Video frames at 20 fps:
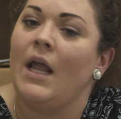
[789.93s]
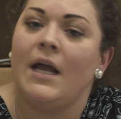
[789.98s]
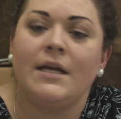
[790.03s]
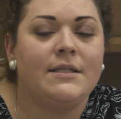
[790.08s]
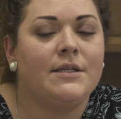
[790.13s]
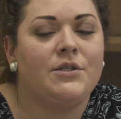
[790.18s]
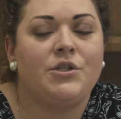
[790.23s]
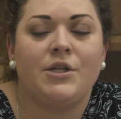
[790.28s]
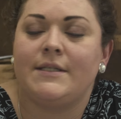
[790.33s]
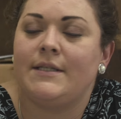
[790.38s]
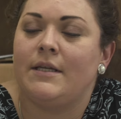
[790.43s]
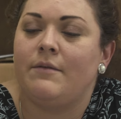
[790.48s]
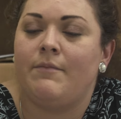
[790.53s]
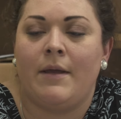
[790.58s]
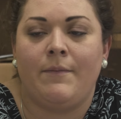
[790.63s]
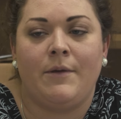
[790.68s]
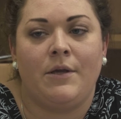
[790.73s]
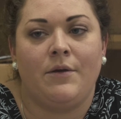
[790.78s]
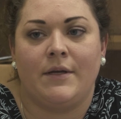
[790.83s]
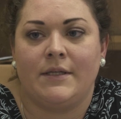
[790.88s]
I suggested
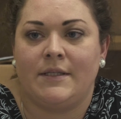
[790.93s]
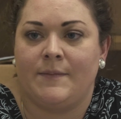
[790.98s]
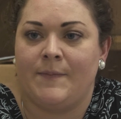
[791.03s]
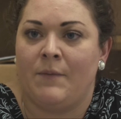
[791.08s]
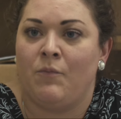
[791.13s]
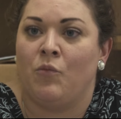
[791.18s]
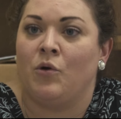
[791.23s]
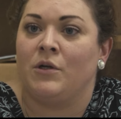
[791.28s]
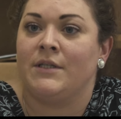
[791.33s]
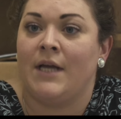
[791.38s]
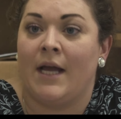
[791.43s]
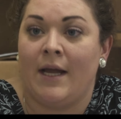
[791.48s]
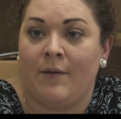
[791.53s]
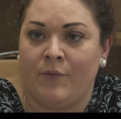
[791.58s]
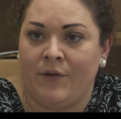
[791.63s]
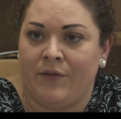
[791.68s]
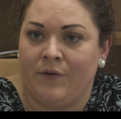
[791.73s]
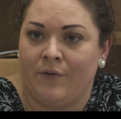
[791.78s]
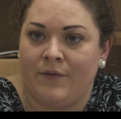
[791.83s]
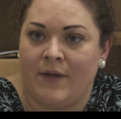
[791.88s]
maybe you could spend more
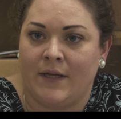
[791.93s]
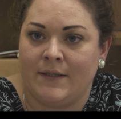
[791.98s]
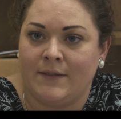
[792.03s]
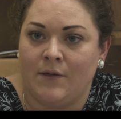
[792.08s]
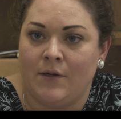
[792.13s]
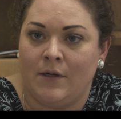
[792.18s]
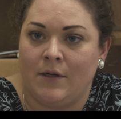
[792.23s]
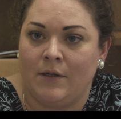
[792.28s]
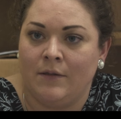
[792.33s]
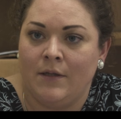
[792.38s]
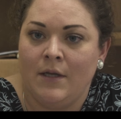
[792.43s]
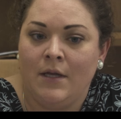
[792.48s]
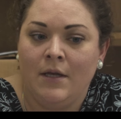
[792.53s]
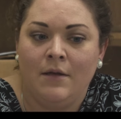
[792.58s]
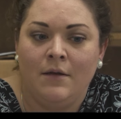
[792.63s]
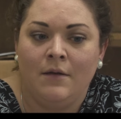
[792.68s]
time with her, that's all.